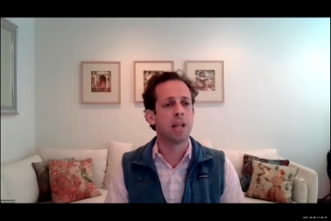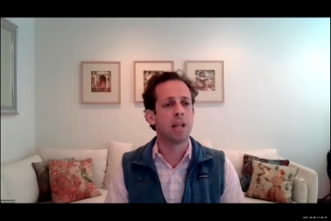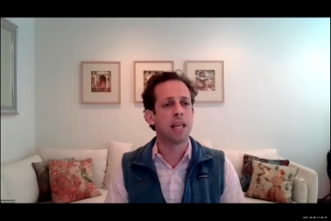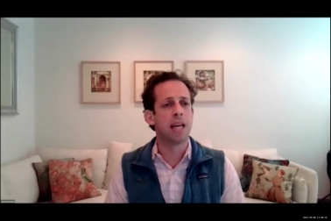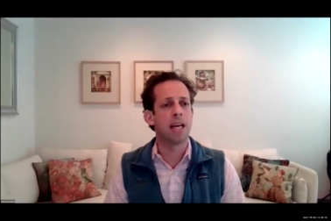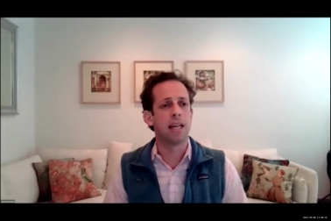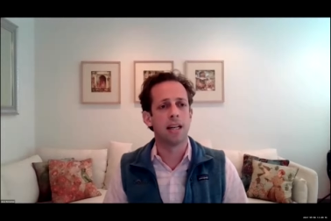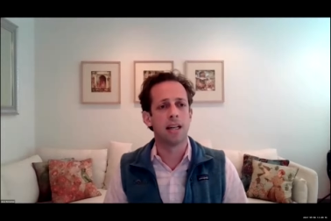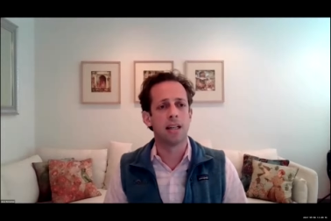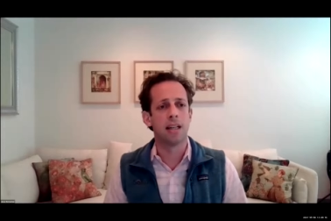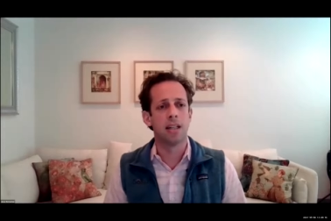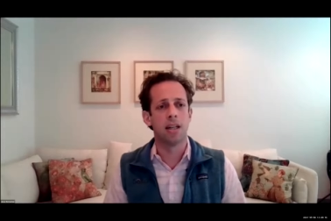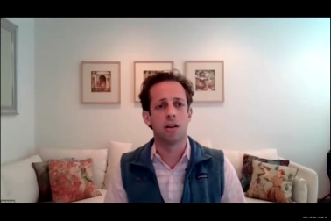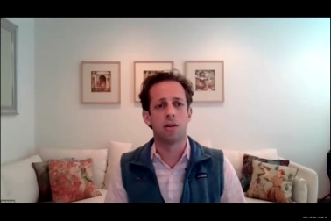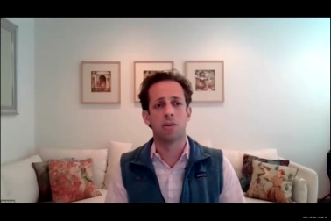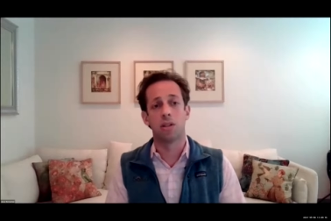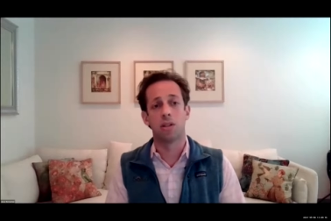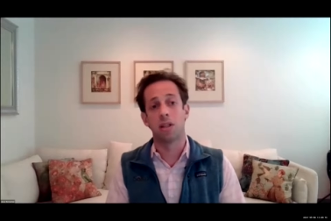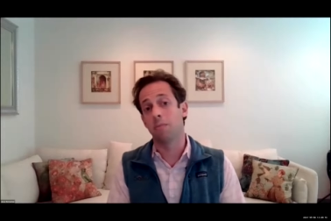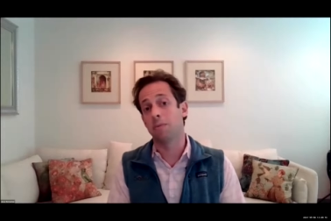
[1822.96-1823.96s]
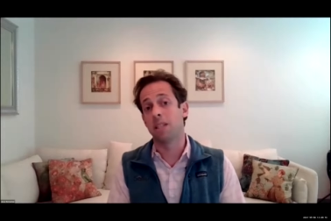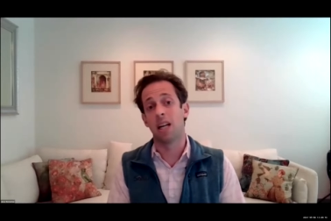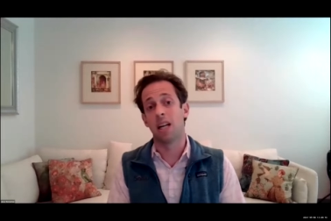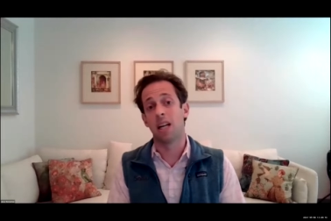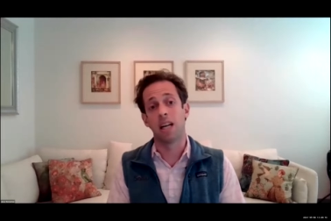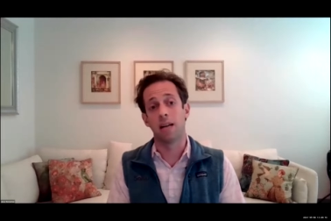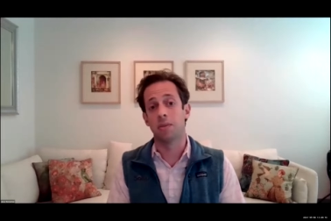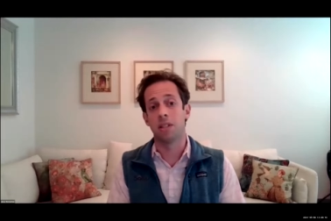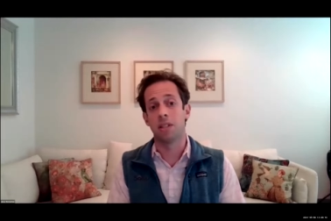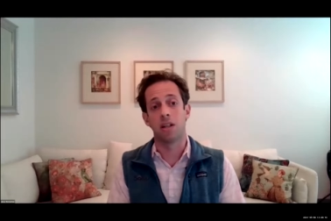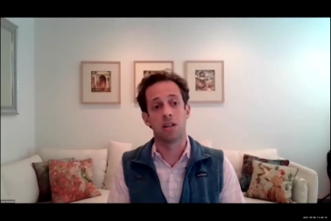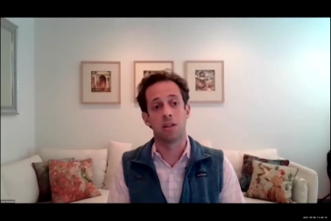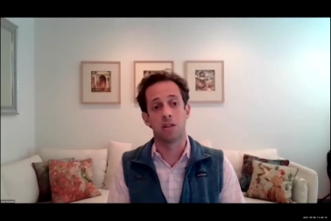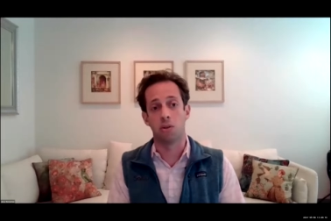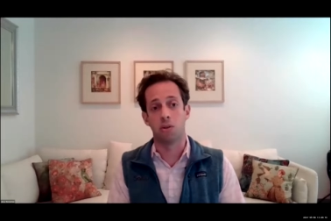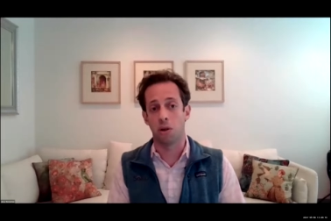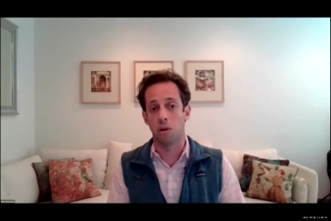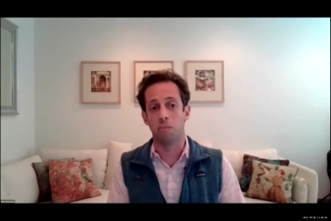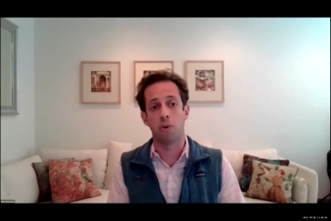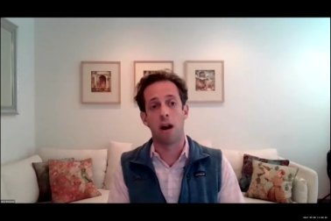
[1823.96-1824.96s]
But then, sometimes
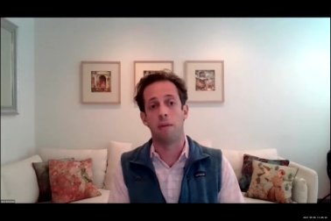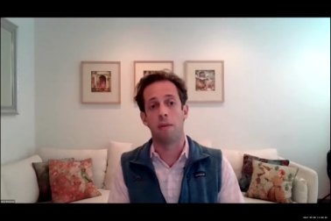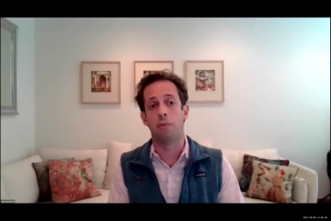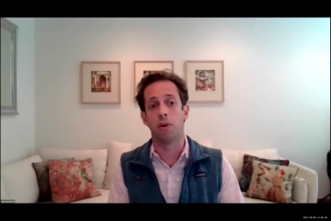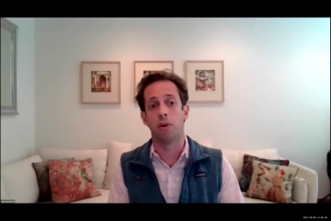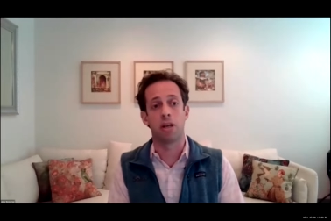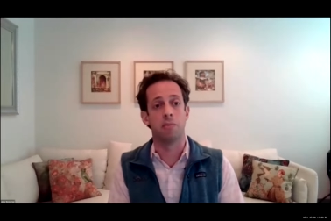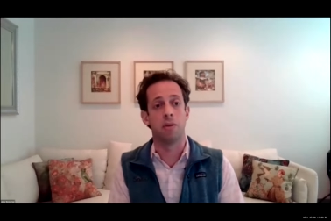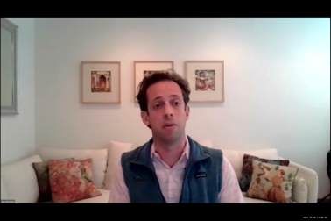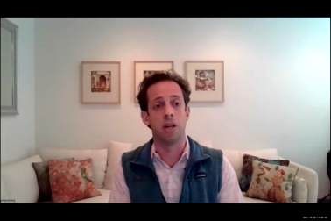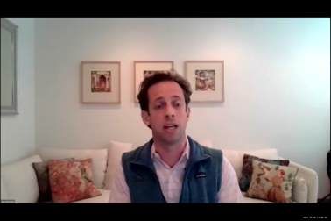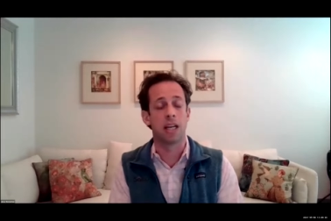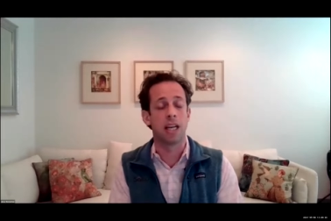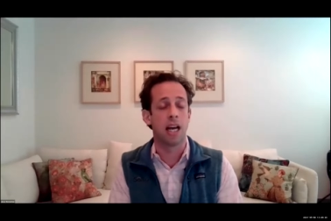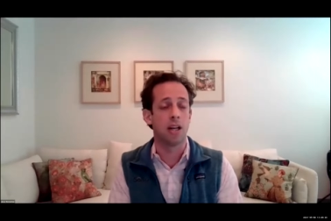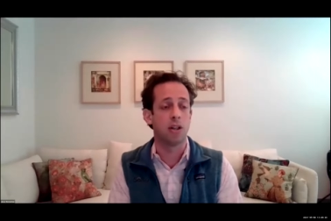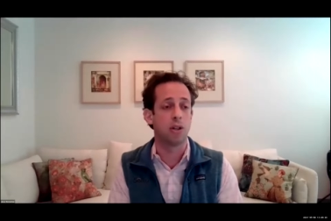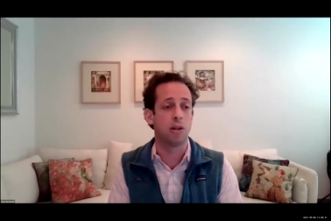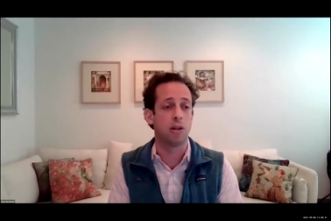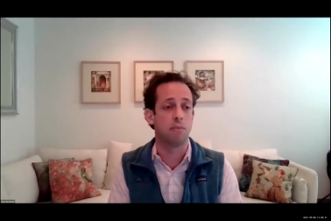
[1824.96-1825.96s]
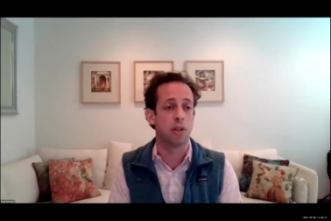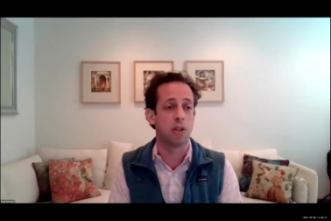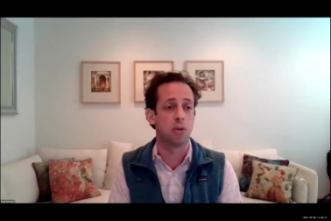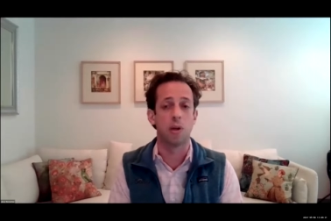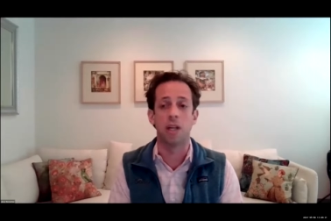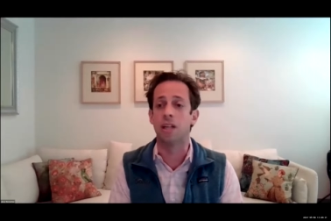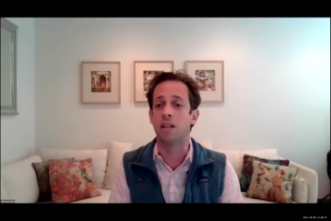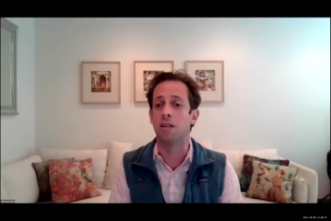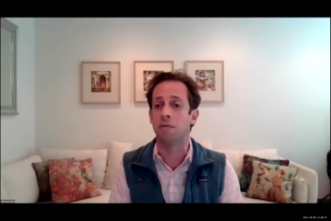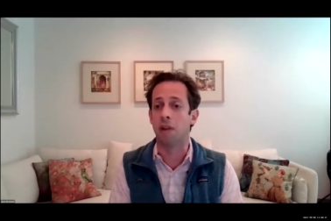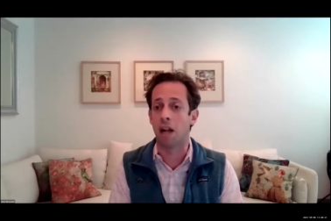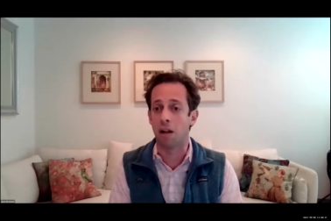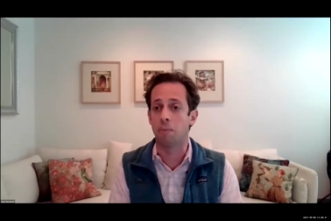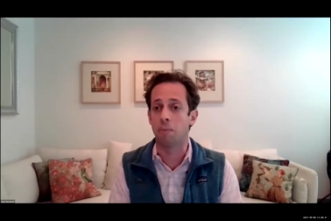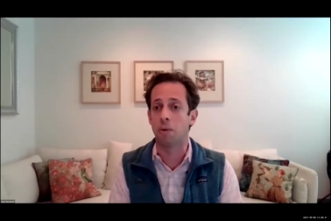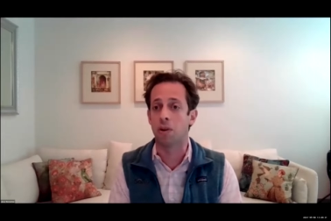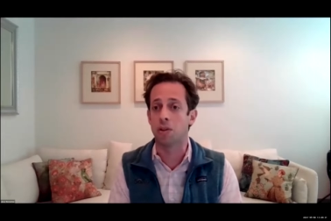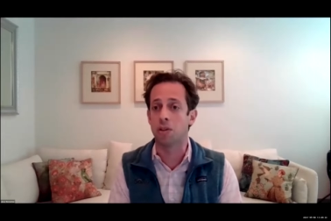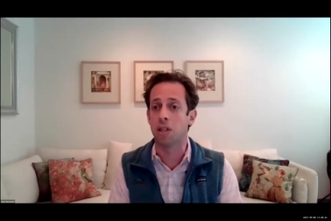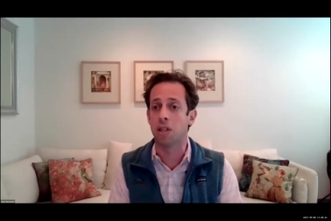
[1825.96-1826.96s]
there's improper communication between
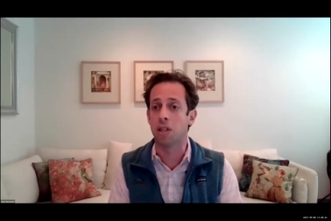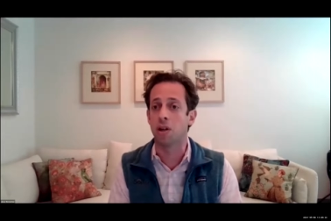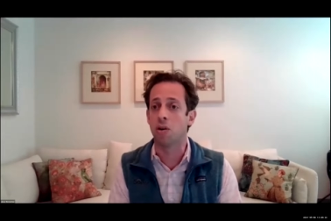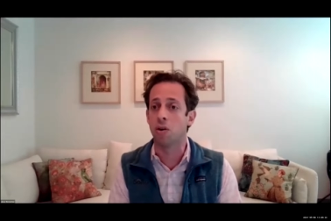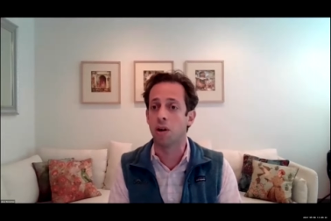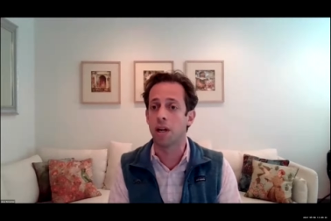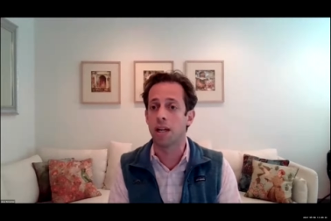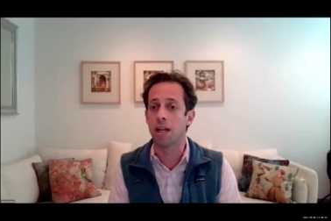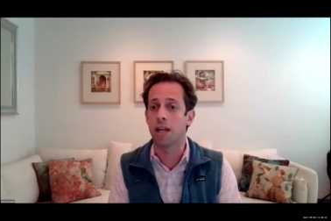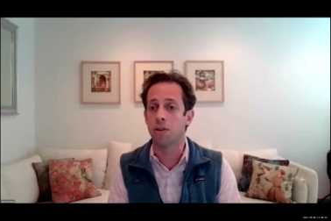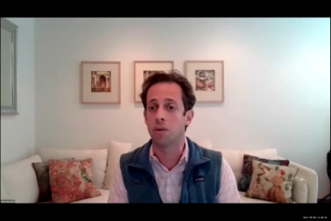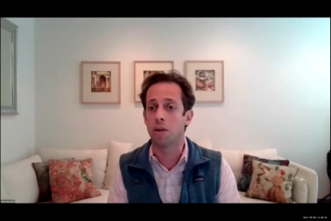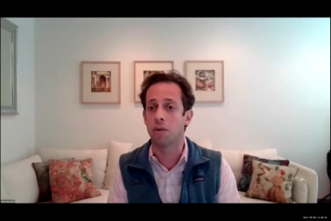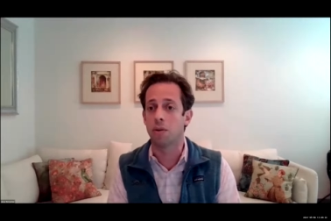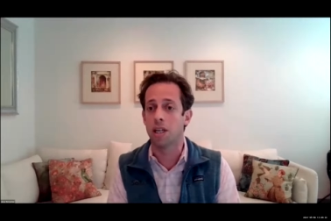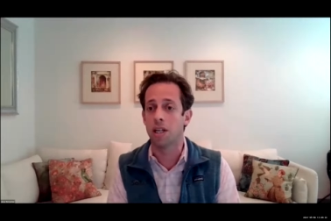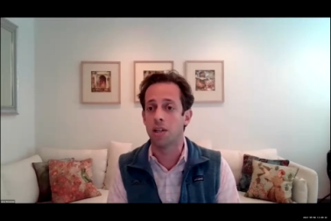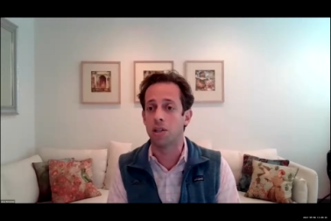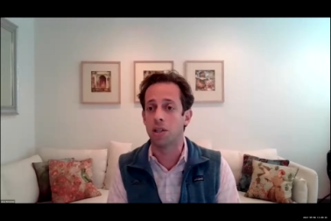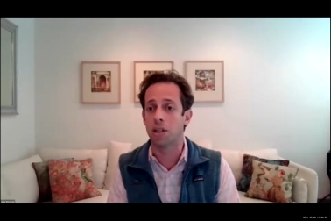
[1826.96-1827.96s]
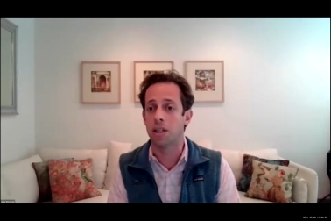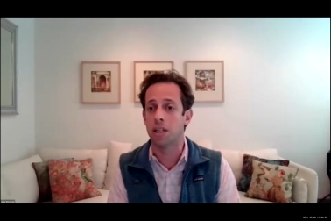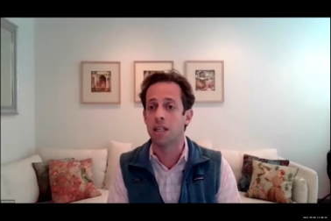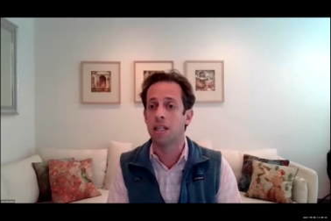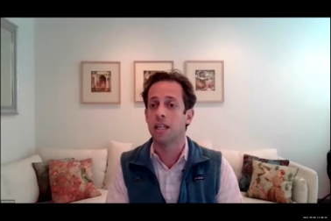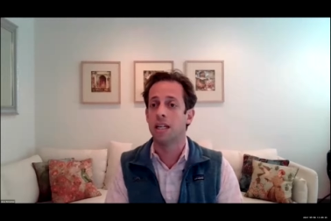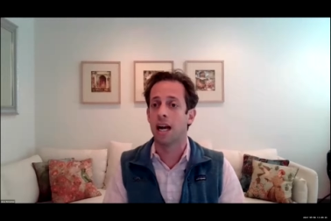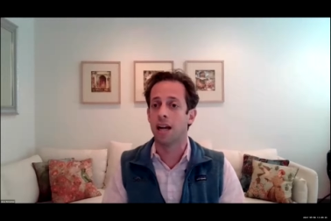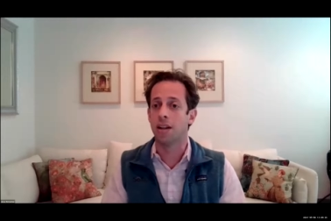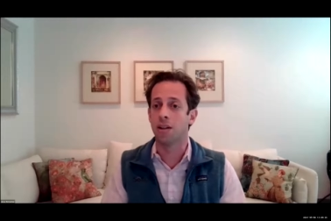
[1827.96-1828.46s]
developers that are going into a region